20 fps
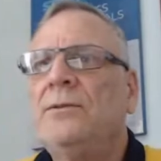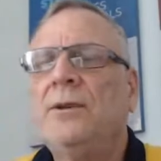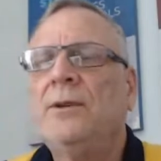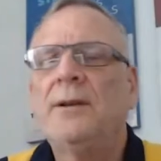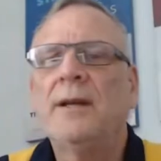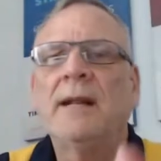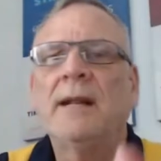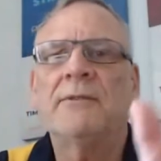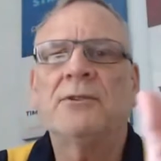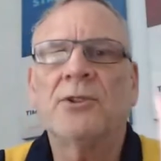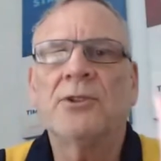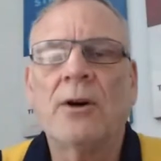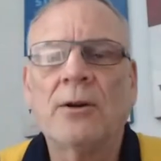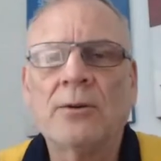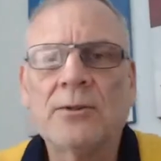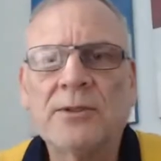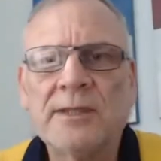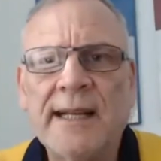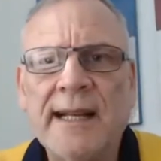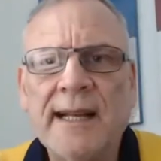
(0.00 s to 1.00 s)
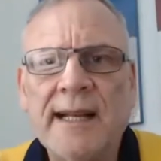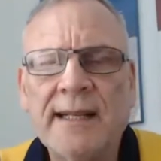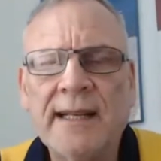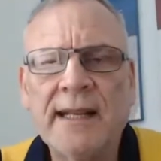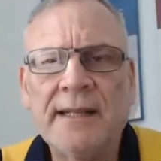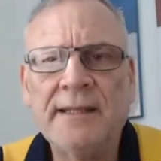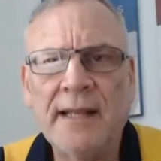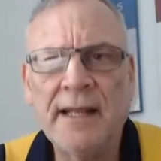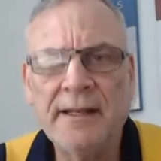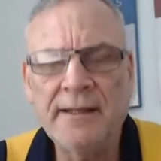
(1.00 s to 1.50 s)
you can have a title tag,
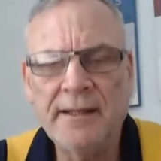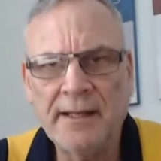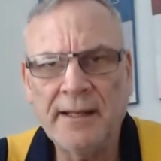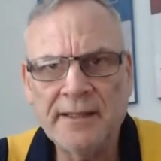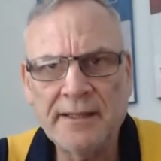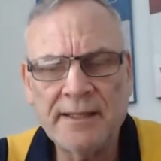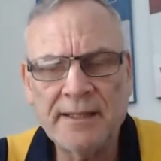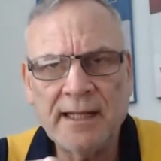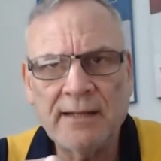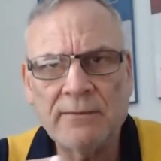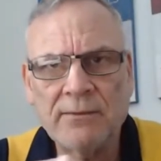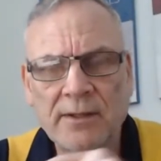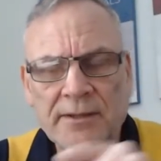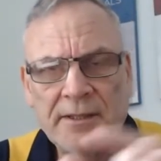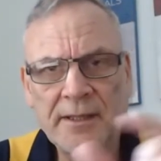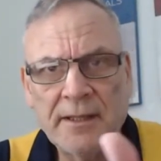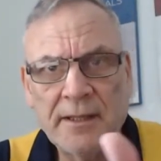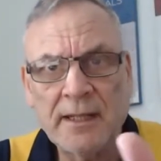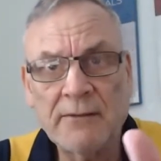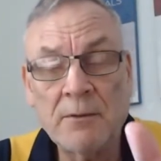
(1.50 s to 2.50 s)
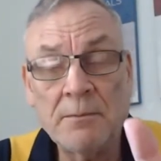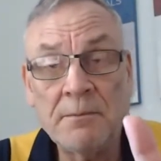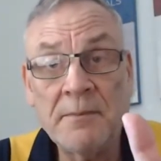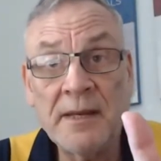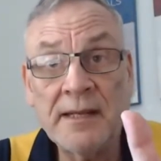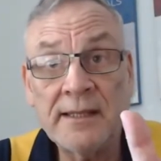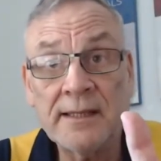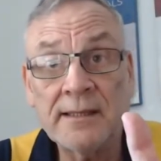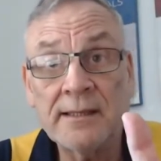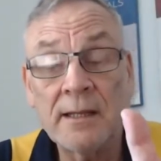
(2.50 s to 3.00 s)
and you can have a
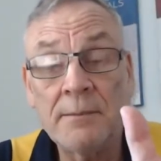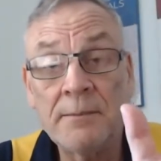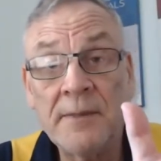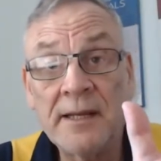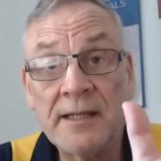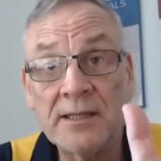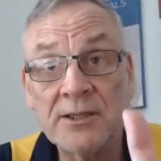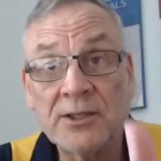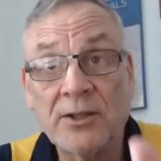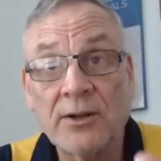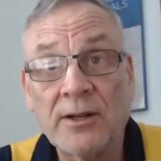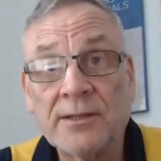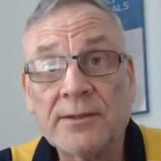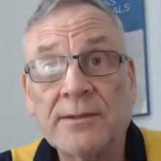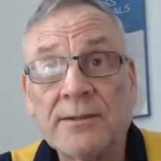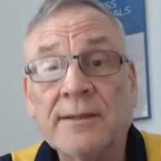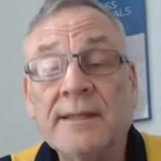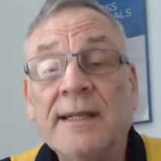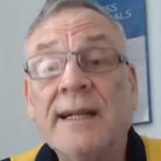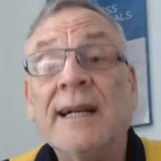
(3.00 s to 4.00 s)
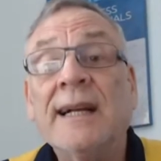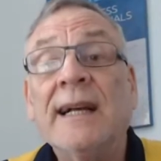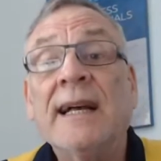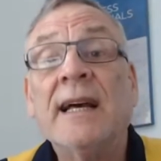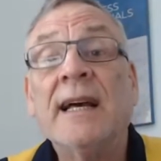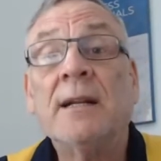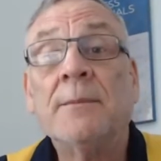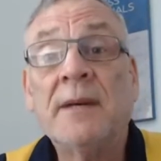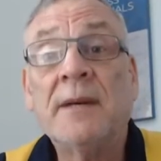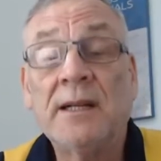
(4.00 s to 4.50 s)
meta title
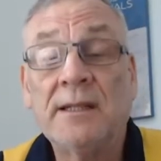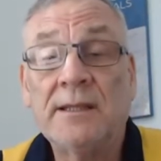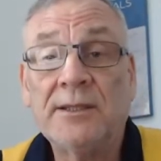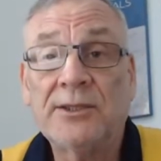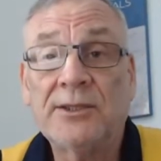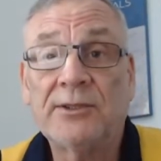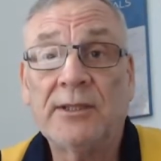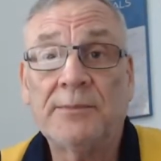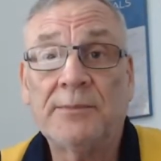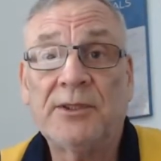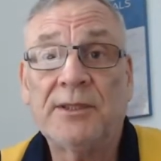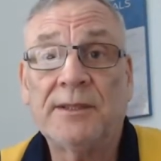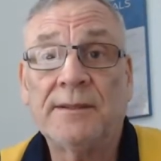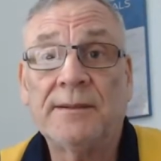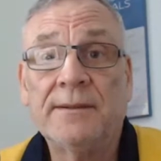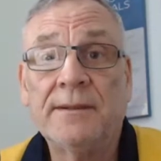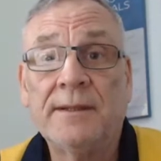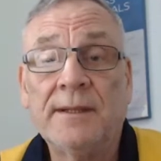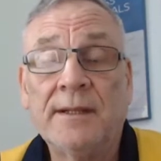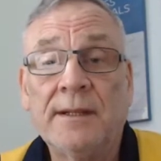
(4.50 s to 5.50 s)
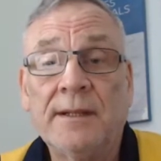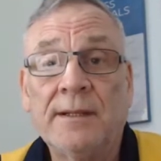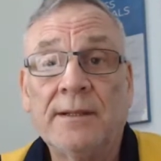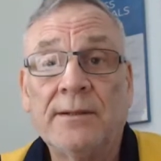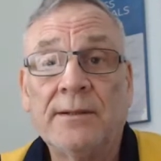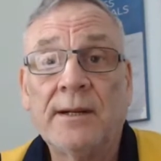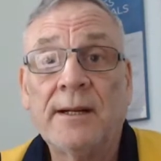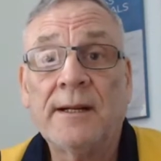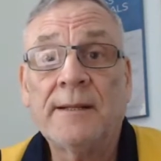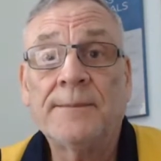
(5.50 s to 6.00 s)
and a meta description,
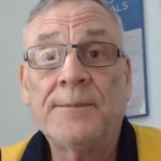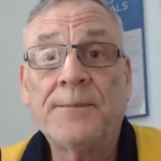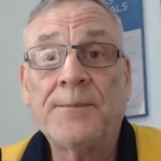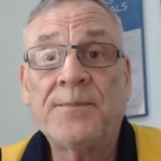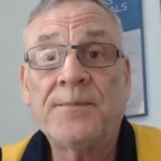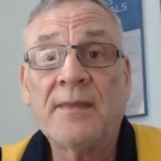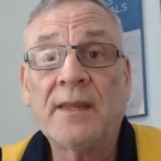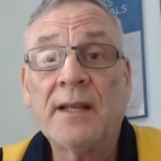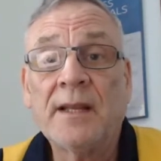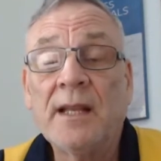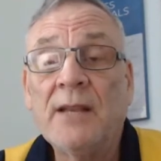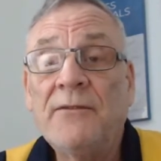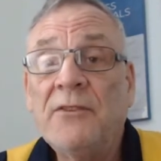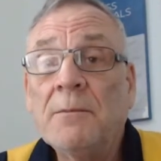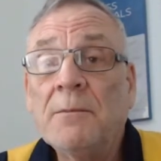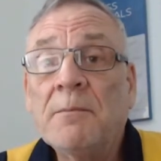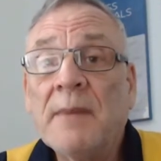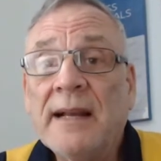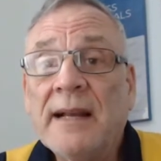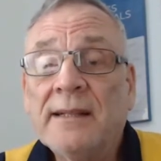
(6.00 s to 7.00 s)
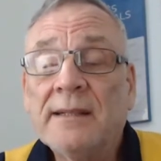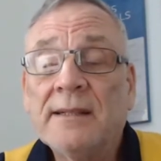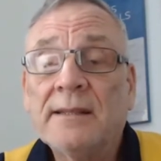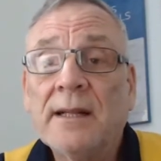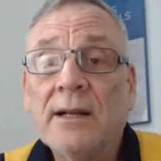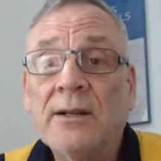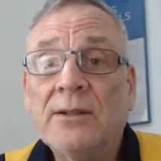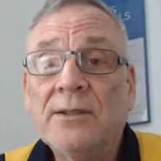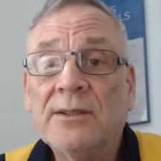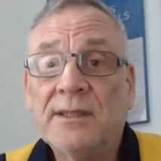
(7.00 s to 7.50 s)
right? If you make
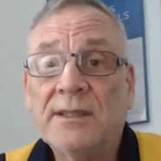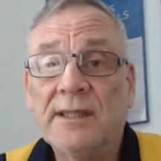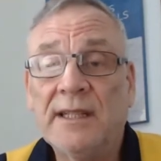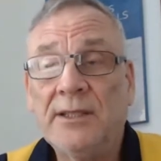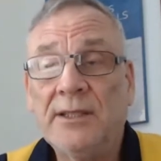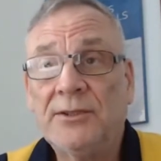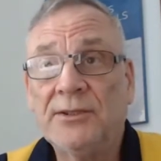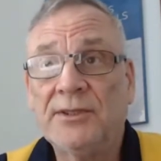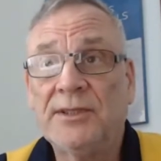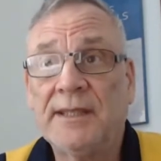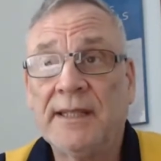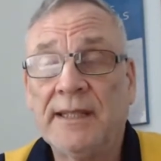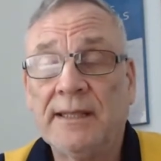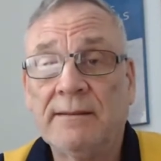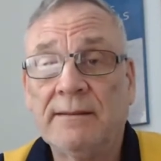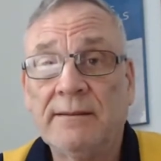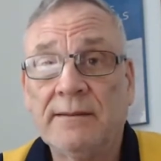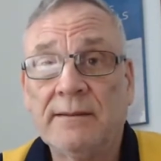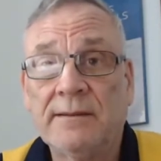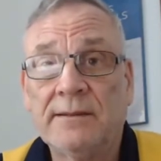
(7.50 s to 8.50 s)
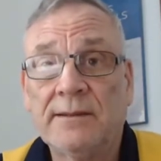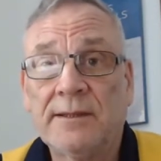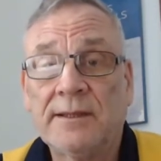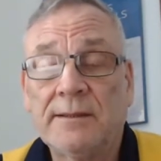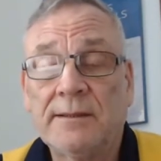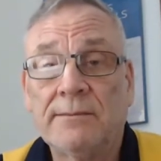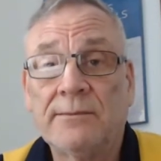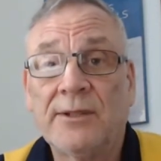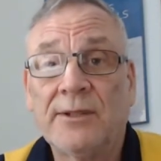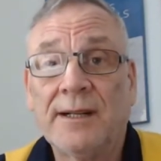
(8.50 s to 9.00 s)
those interesting,
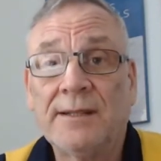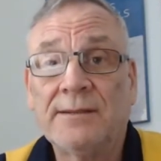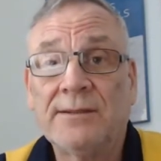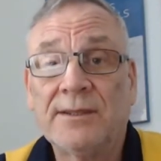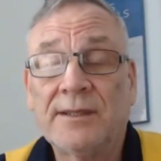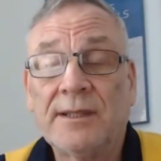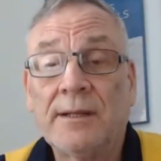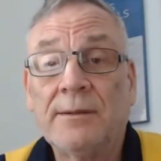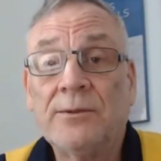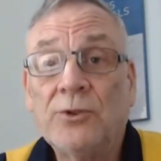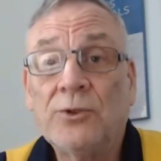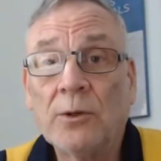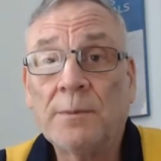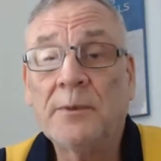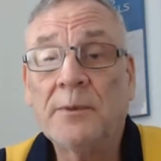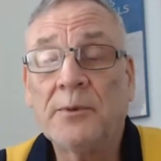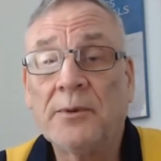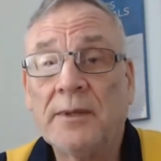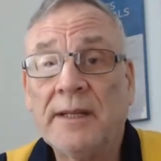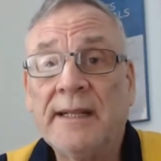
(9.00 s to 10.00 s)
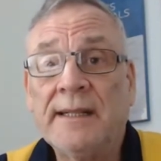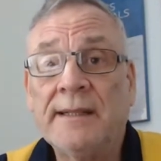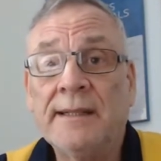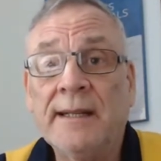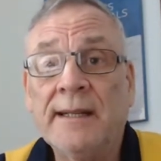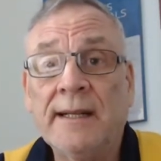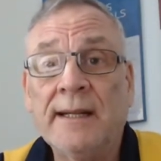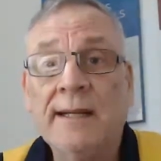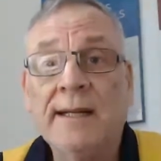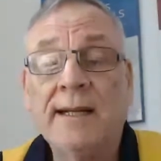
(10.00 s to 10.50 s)
right? So draw people
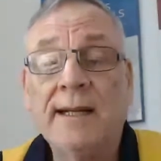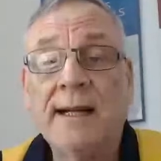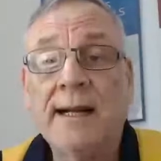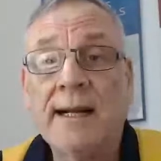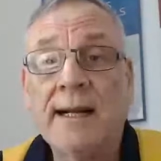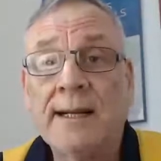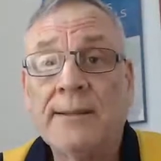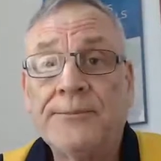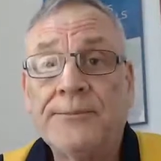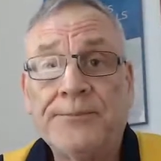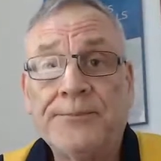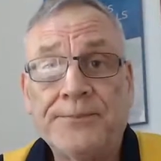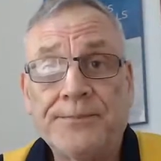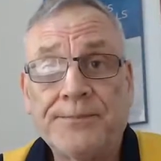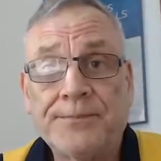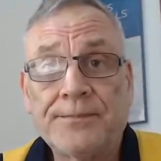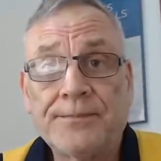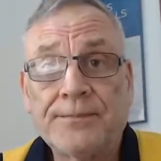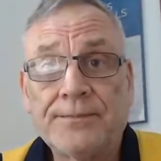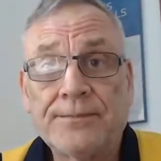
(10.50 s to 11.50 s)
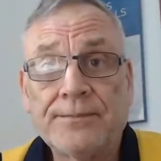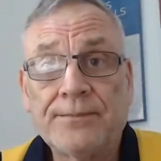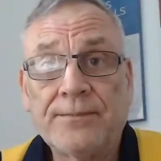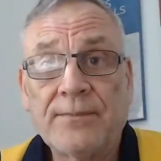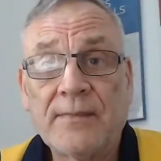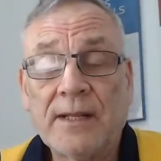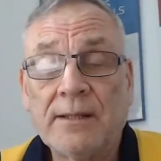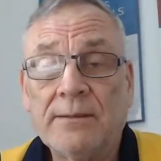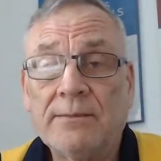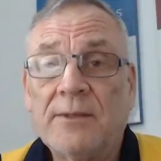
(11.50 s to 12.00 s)
in. Don't
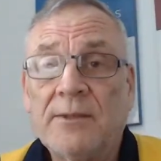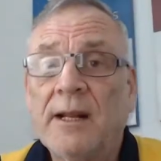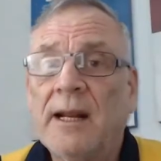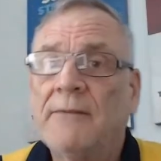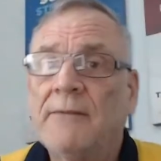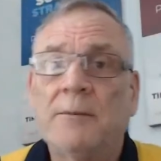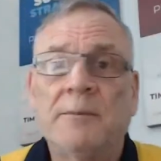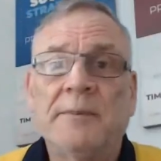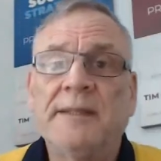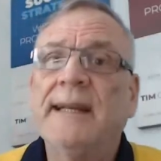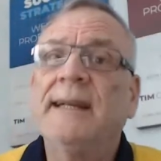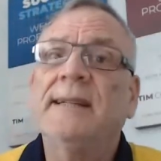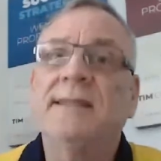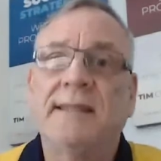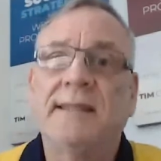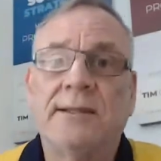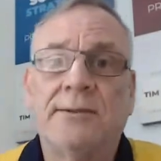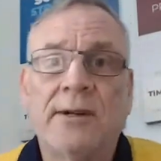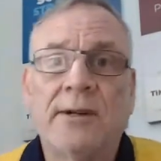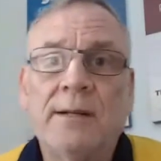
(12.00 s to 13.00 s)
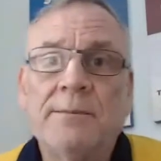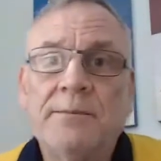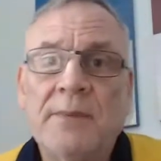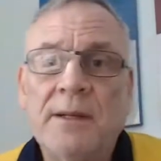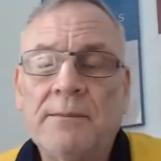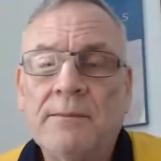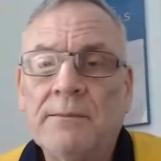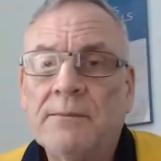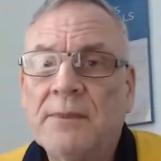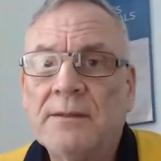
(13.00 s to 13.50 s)
have them guessing, right?
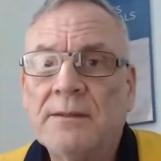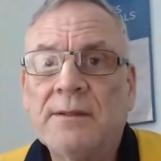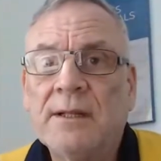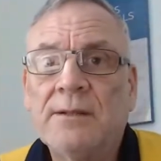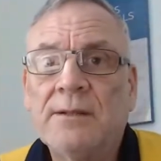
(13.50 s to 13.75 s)
But